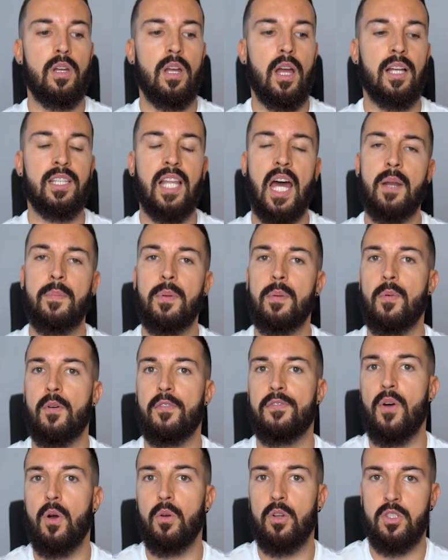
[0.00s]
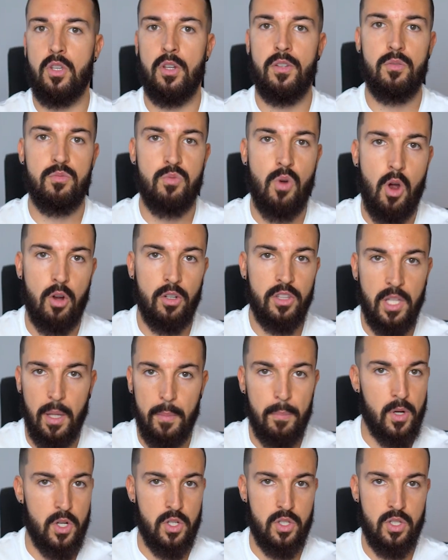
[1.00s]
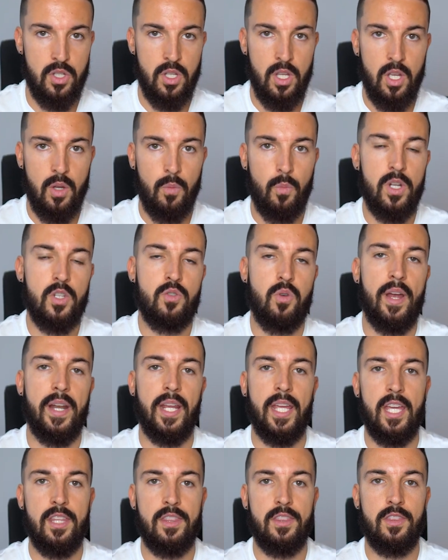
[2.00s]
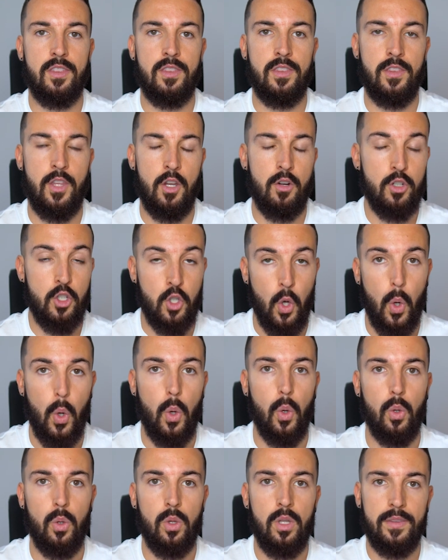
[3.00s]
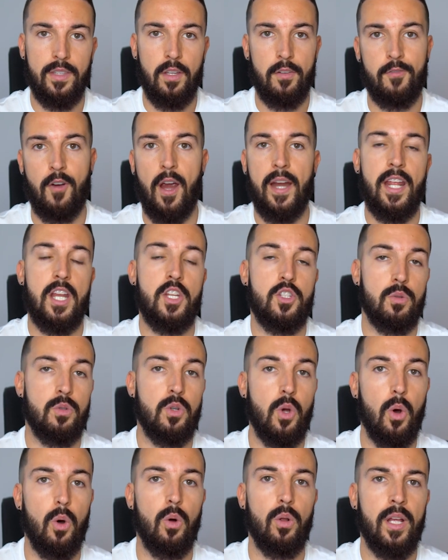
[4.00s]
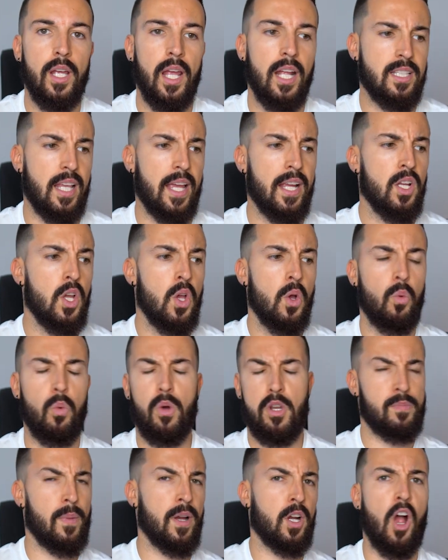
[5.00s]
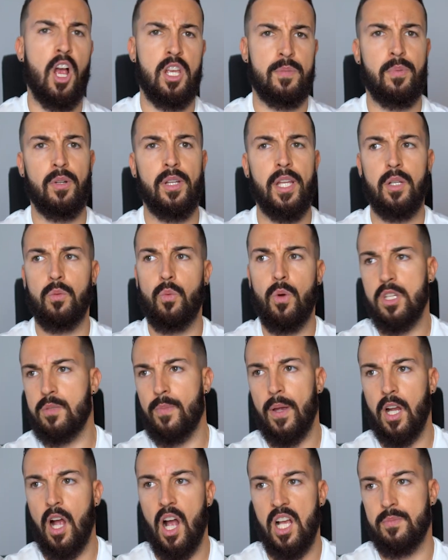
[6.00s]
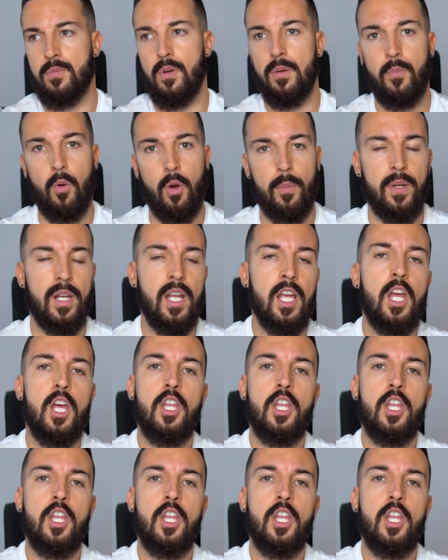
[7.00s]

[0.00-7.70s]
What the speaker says: a lot of people focus on the wrong numbers when trying to hit their goal, their financial goal. It's like, what is my cost per lead? What is my cost per appointment?